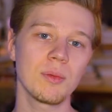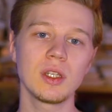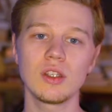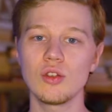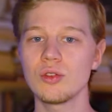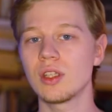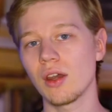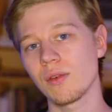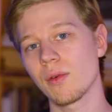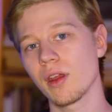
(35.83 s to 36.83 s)
been used
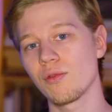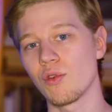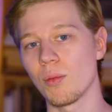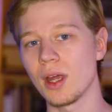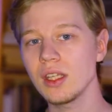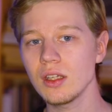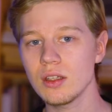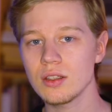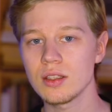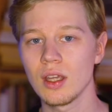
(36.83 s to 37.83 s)
everywhere for many
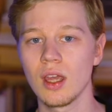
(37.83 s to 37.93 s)
years,